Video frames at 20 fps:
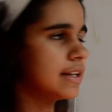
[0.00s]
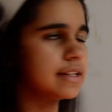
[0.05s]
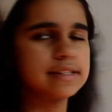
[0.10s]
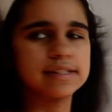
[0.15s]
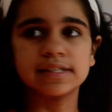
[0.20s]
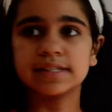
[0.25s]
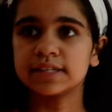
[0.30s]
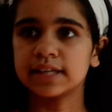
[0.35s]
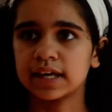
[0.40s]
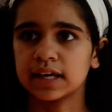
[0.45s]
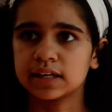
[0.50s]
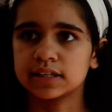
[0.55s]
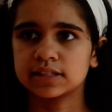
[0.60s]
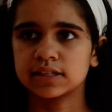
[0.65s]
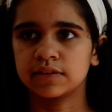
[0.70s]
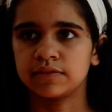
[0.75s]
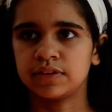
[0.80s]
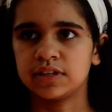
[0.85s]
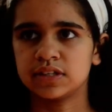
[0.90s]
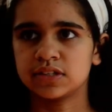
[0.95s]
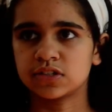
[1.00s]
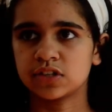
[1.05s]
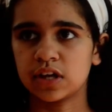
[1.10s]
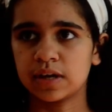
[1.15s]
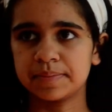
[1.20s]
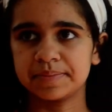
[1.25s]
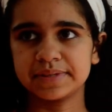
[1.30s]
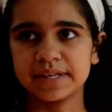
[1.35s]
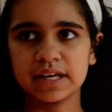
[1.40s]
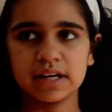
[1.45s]
6 of these
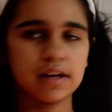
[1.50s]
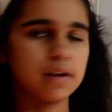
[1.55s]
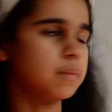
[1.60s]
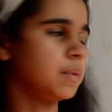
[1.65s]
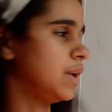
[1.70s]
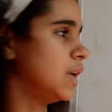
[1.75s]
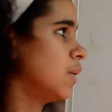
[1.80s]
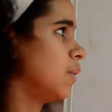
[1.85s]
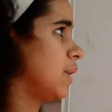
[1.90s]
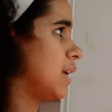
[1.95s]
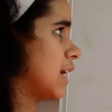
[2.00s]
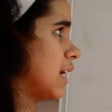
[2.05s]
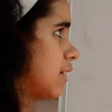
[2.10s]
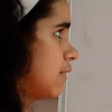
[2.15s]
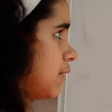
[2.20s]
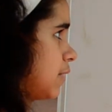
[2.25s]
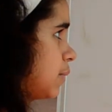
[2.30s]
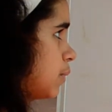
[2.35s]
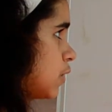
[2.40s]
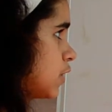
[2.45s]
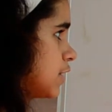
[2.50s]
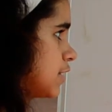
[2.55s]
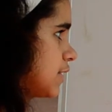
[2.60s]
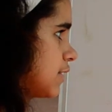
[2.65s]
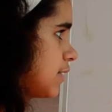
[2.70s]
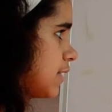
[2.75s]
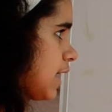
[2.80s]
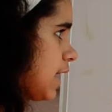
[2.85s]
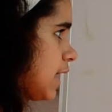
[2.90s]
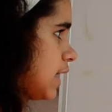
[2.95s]
shapes in, and we know we can't fit more
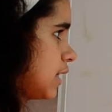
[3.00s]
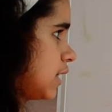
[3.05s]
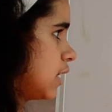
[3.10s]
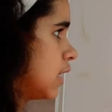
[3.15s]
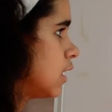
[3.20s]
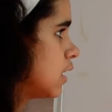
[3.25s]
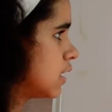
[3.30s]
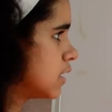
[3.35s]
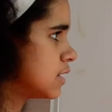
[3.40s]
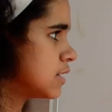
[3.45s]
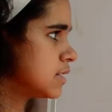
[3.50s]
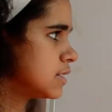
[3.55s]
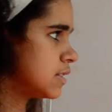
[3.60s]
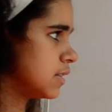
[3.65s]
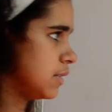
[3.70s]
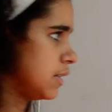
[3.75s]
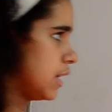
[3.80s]
than that. So the